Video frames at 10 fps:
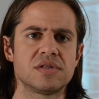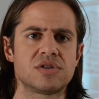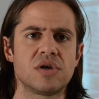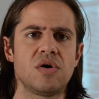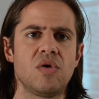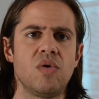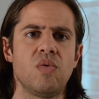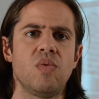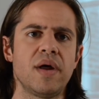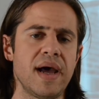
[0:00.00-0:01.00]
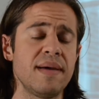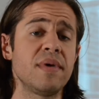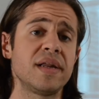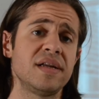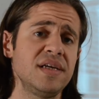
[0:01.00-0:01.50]
so what I
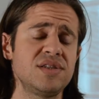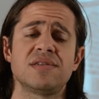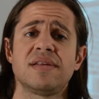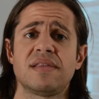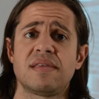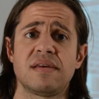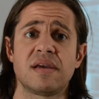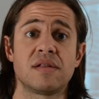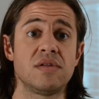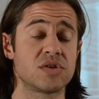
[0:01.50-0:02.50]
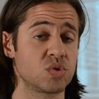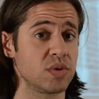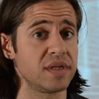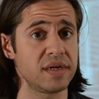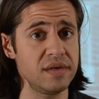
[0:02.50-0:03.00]
might initially think looks
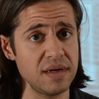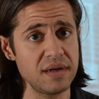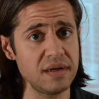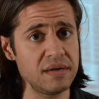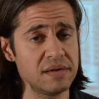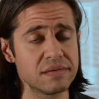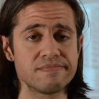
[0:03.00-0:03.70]
really good